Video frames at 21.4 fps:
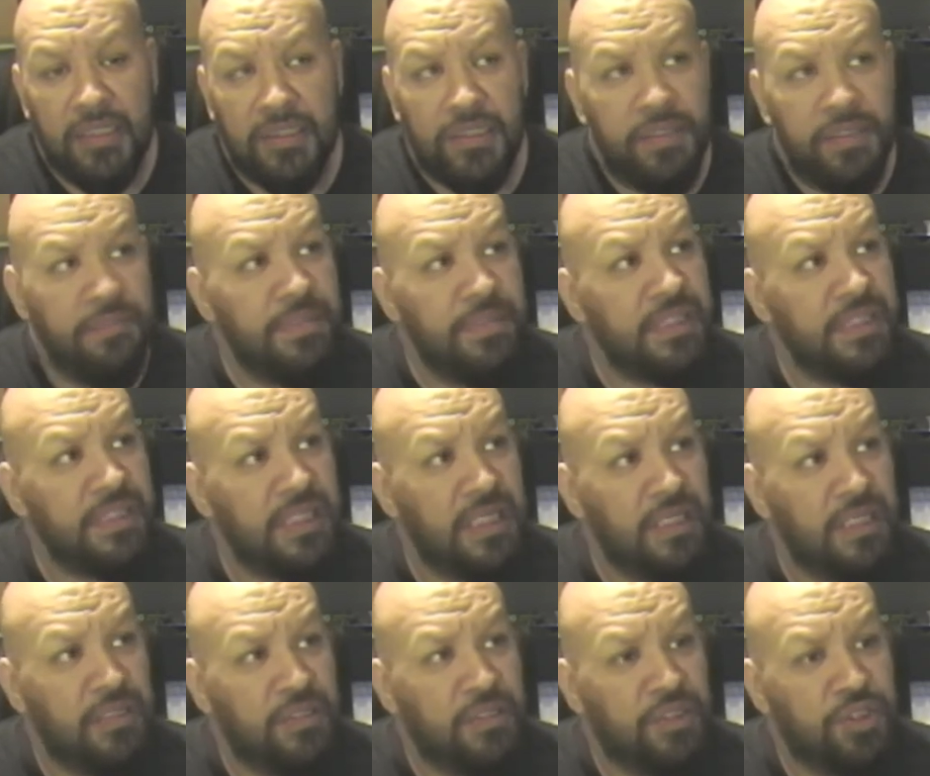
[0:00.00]

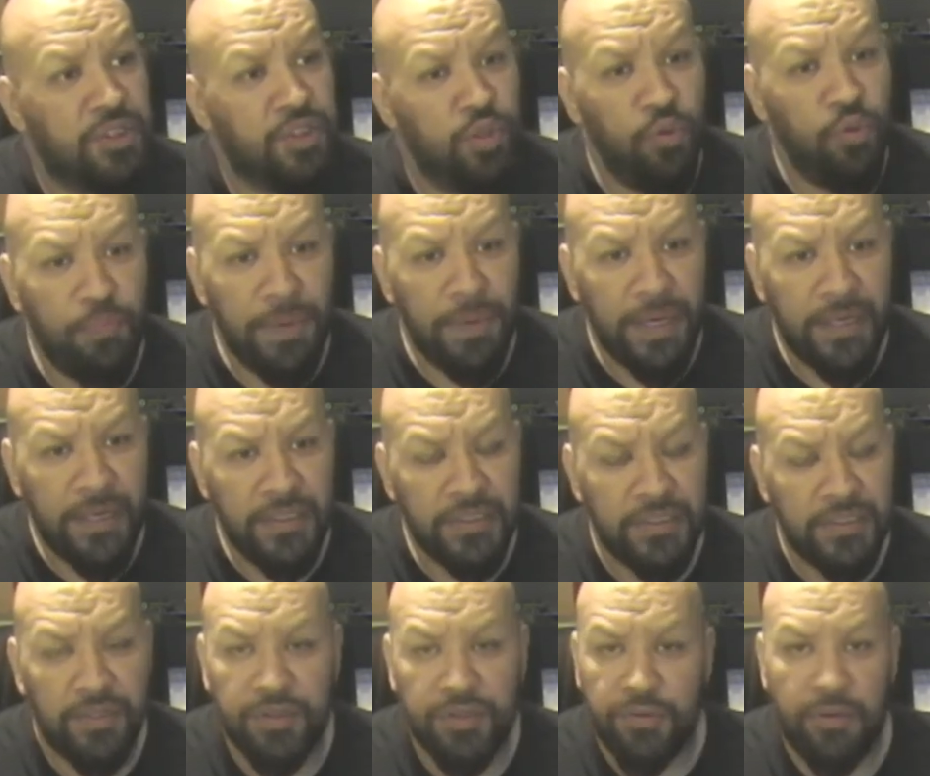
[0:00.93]
2
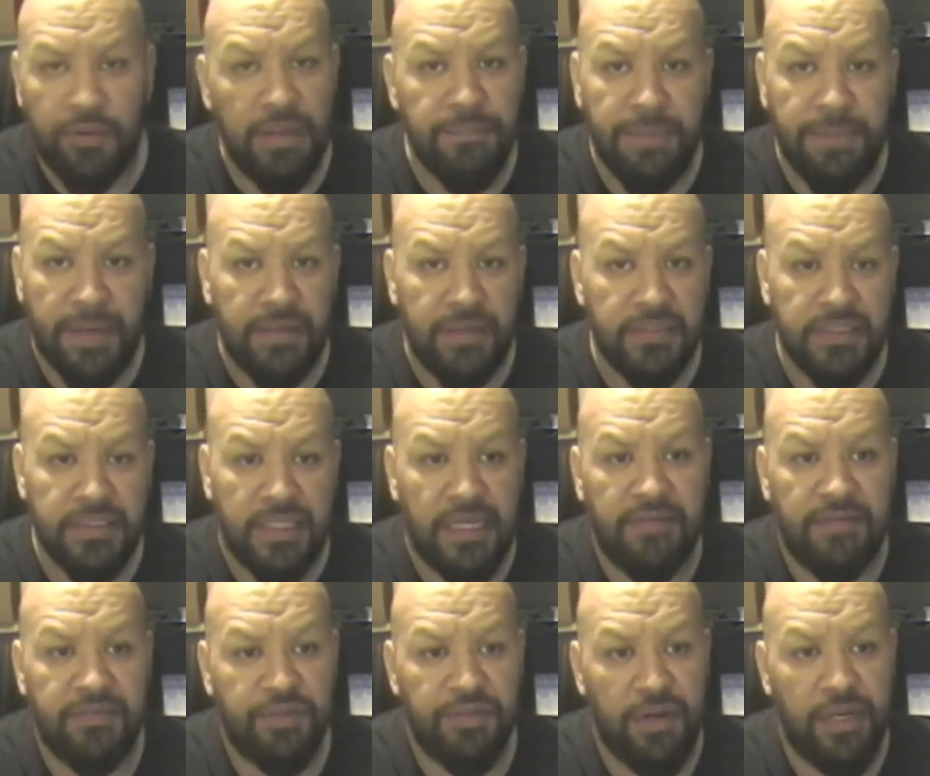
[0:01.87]
pairs or 3 pairs that
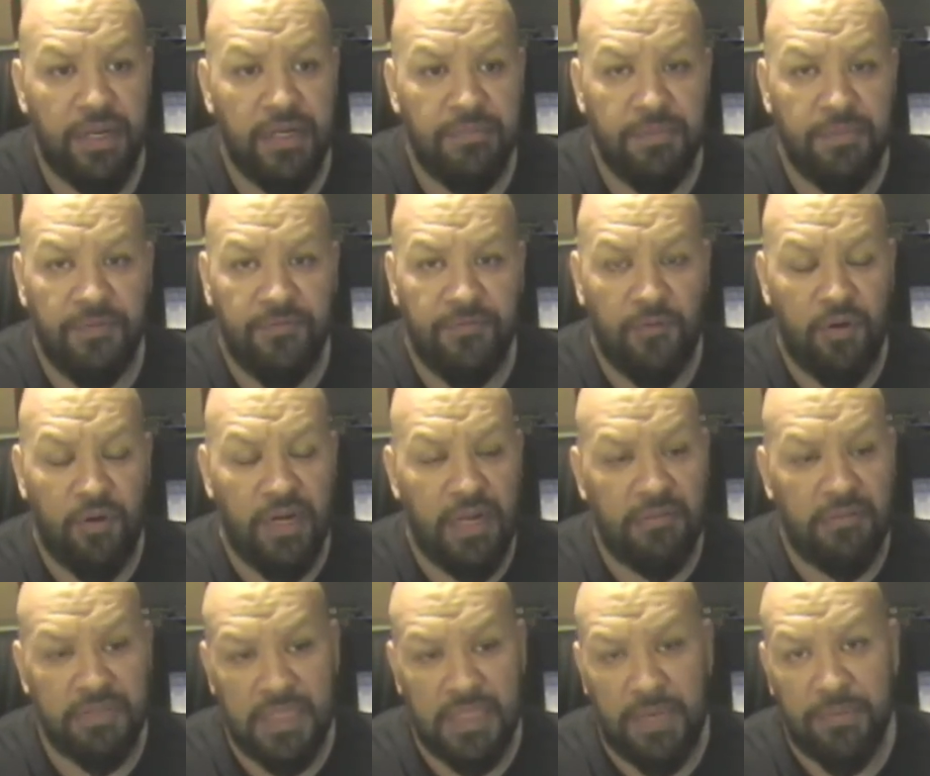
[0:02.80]
I traded before, and
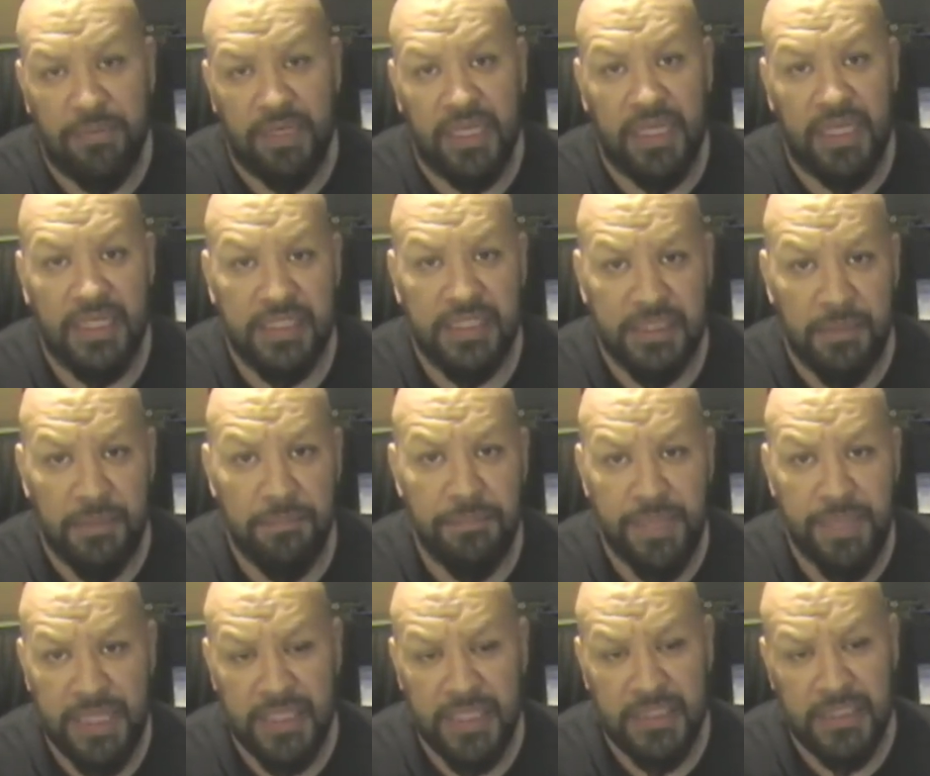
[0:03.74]
I was able to get some
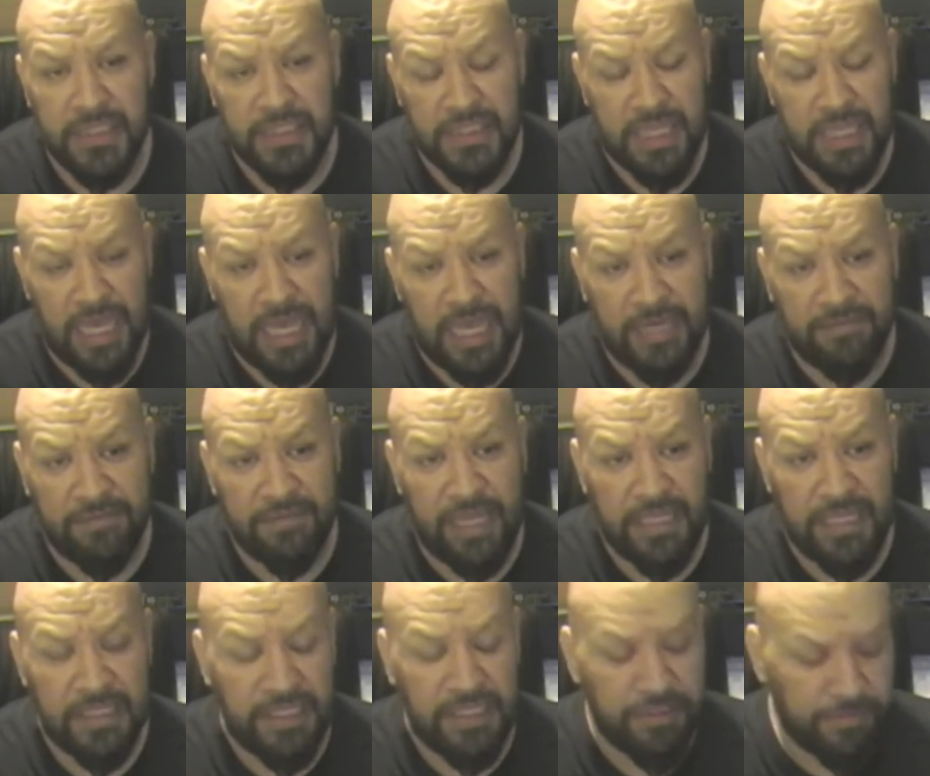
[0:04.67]
bins out of
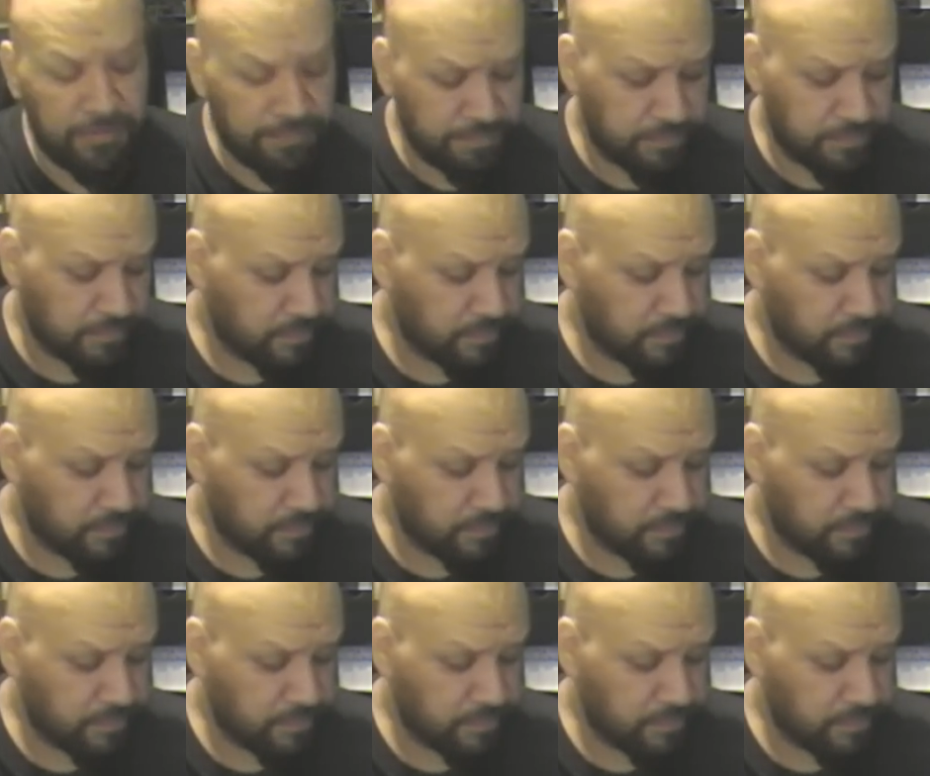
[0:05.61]
that deal.